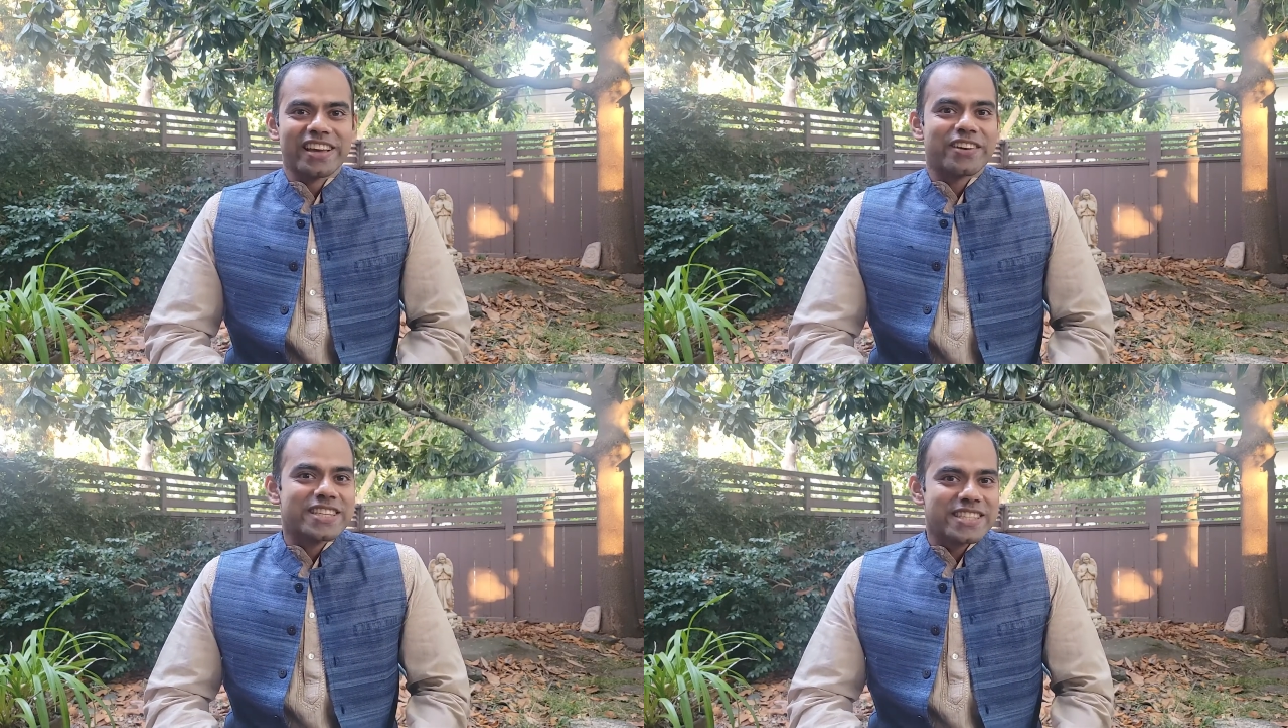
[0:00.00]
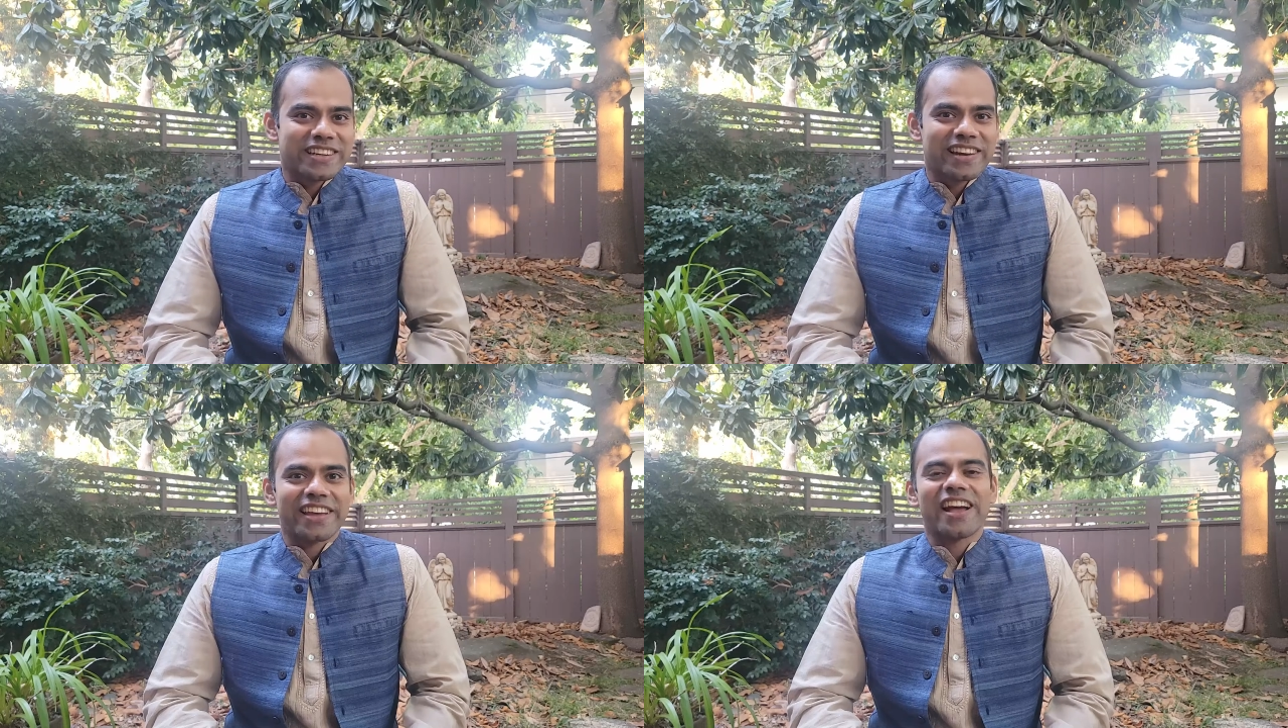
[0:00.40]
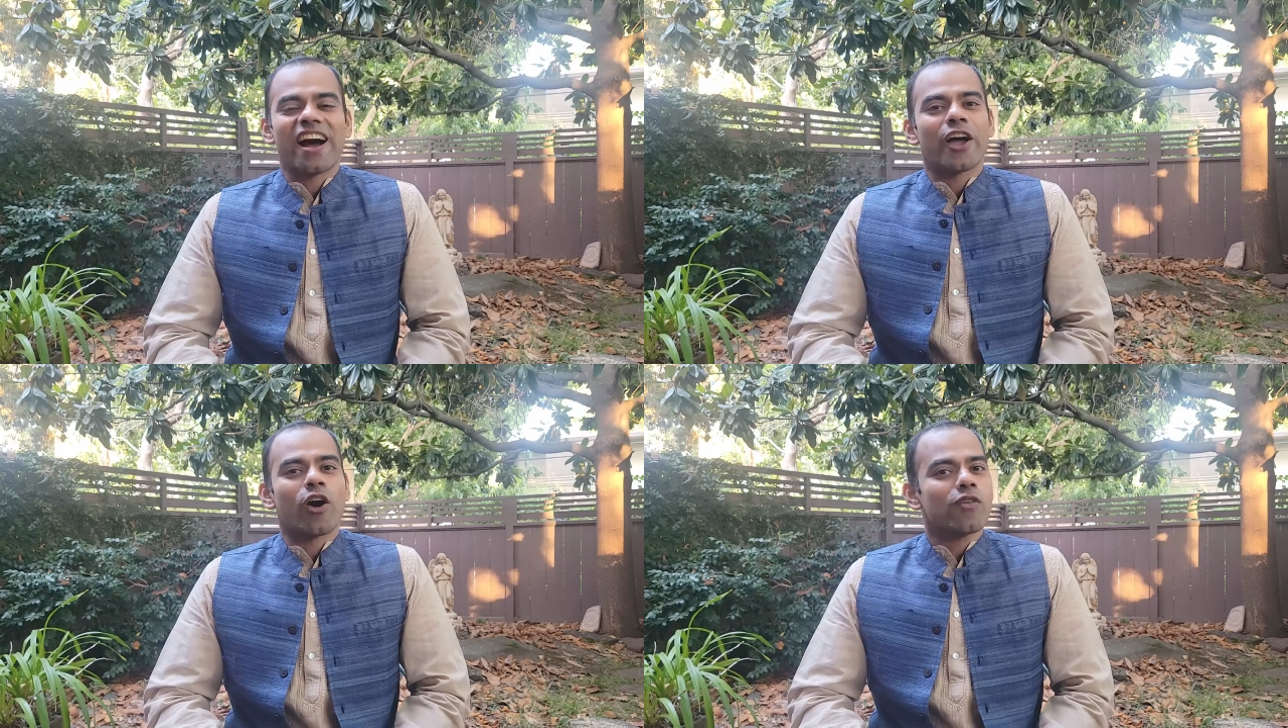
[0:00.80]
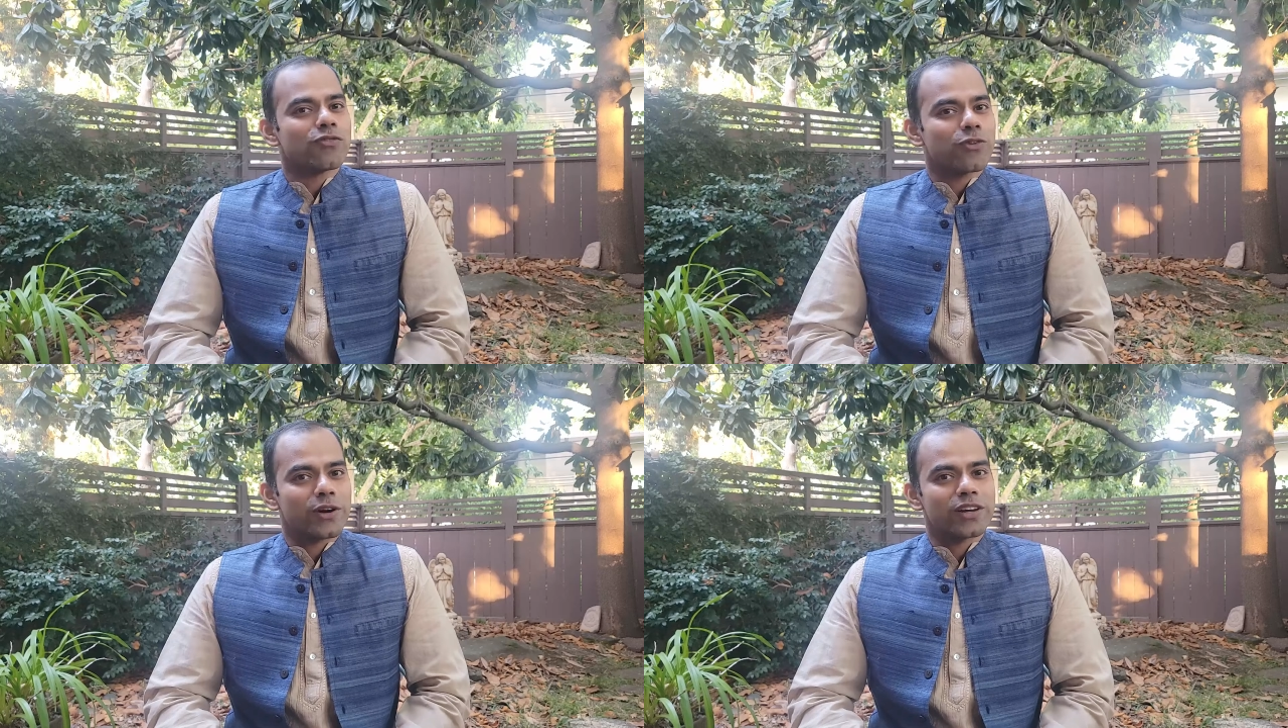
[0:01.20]
Recently, I
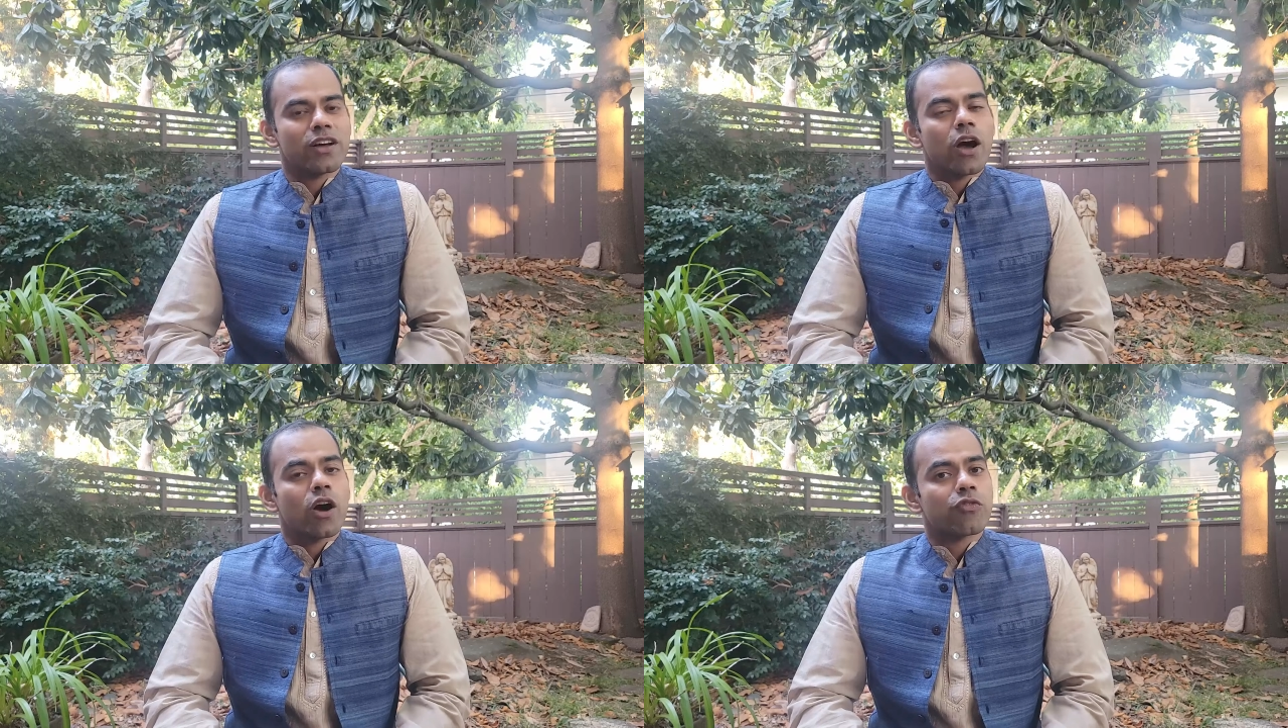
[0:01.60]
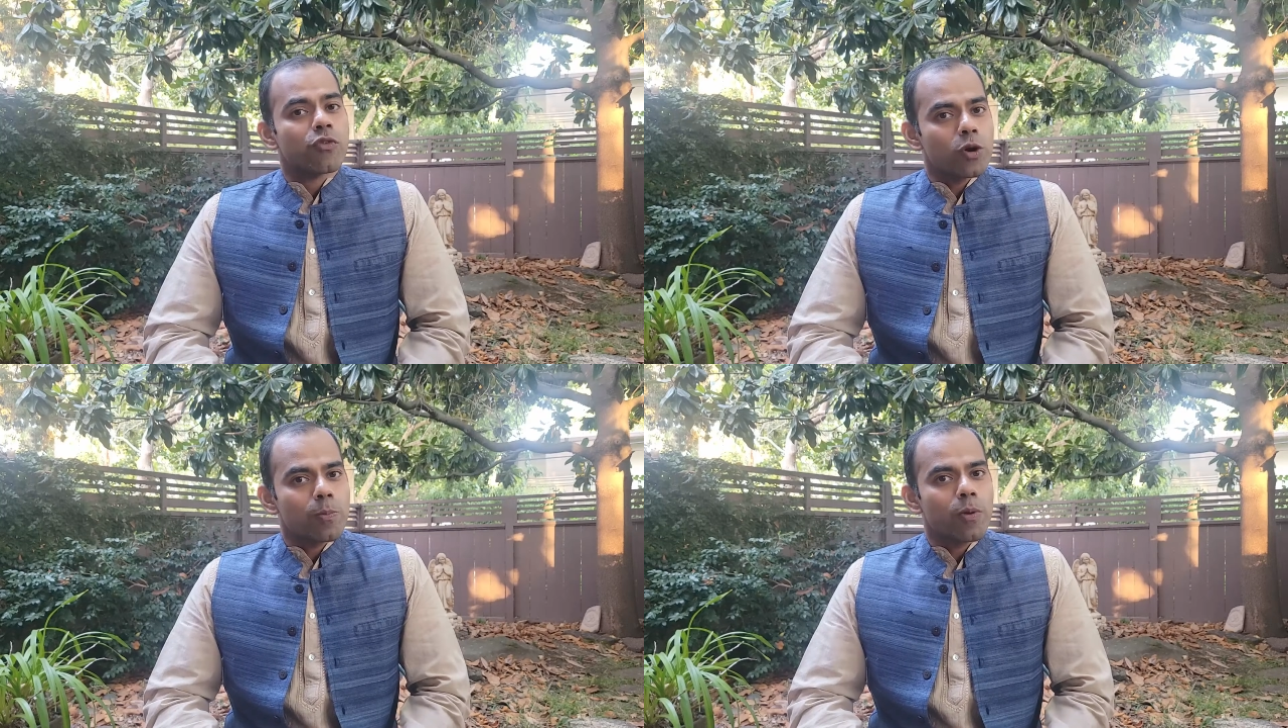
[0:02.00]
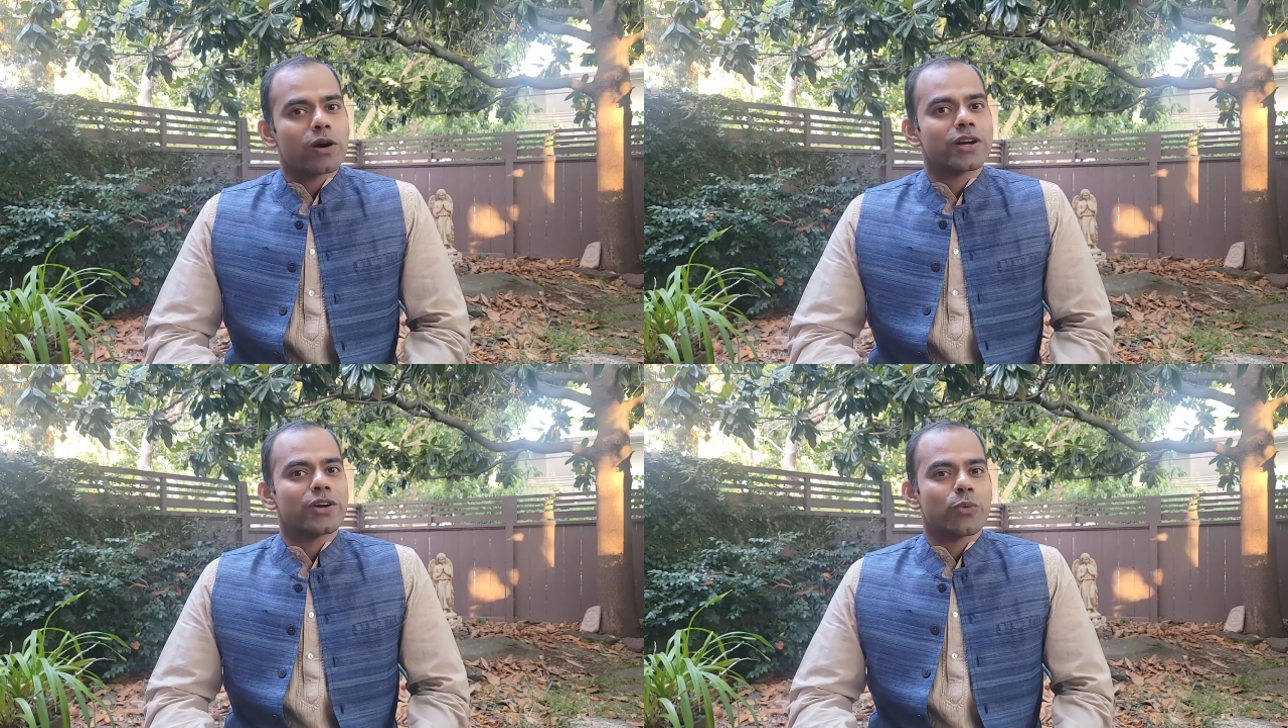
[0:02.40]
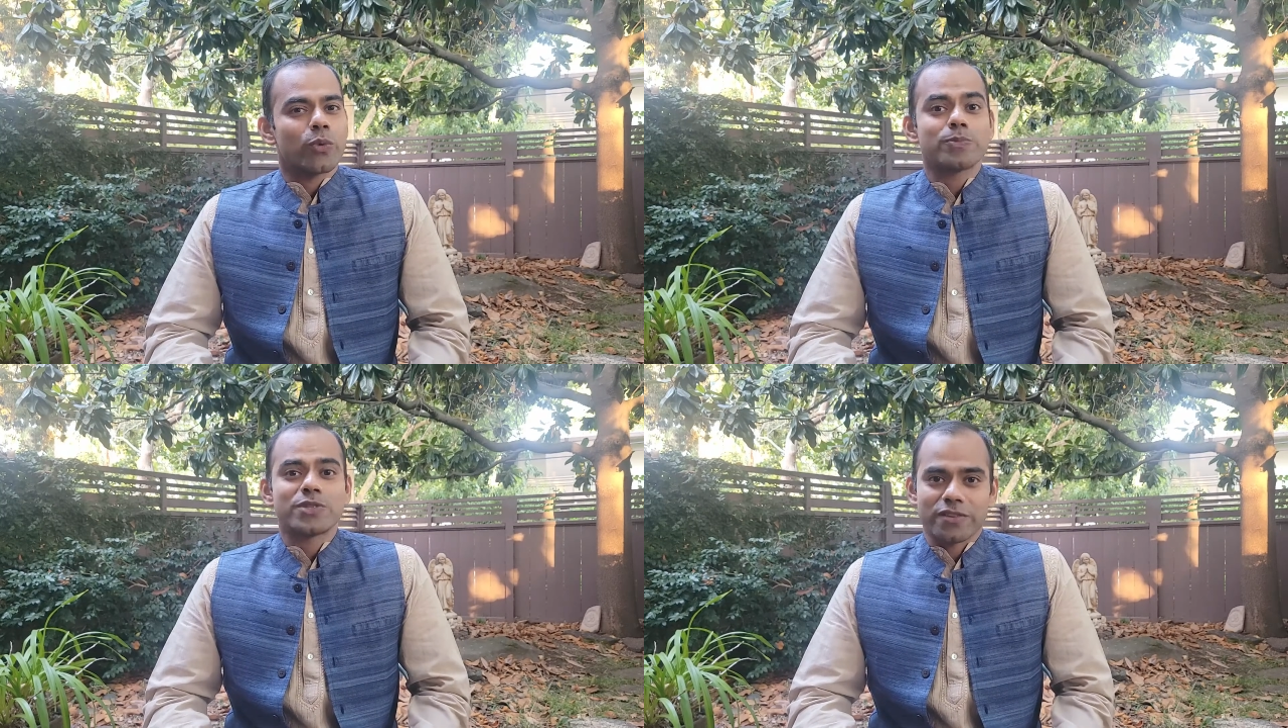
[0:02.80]
offered a 4-part
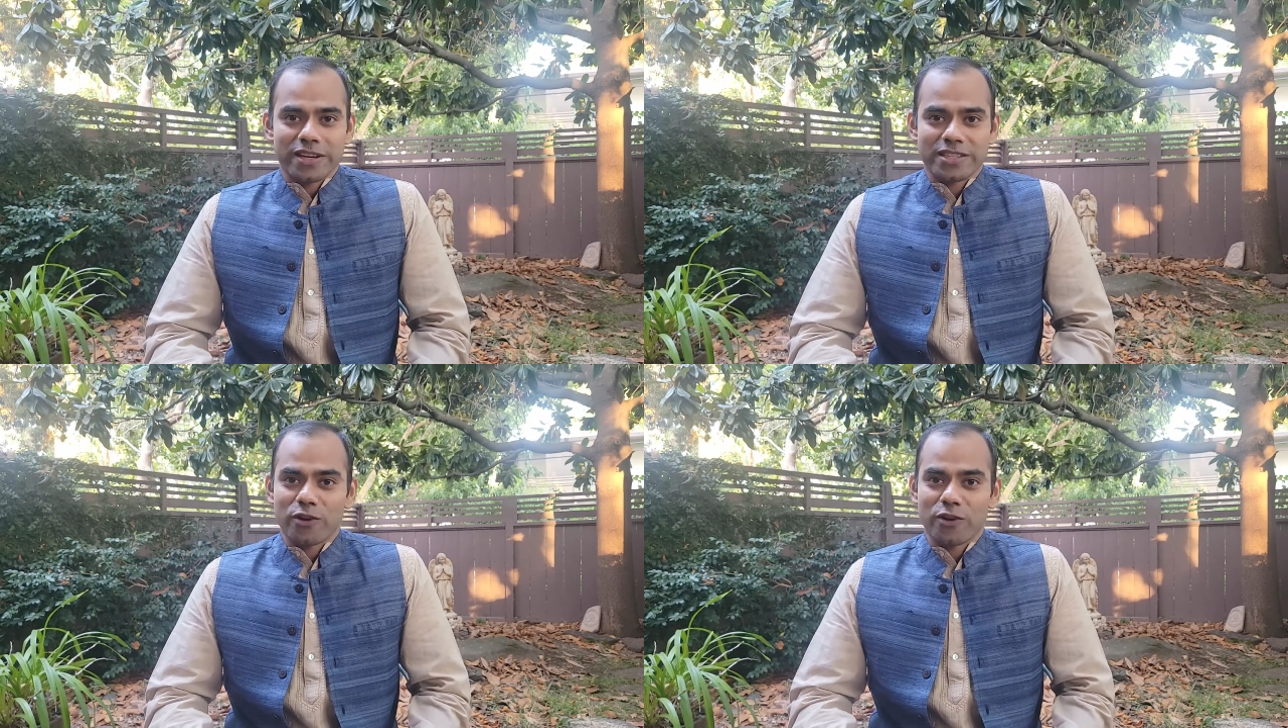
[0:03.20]
web series,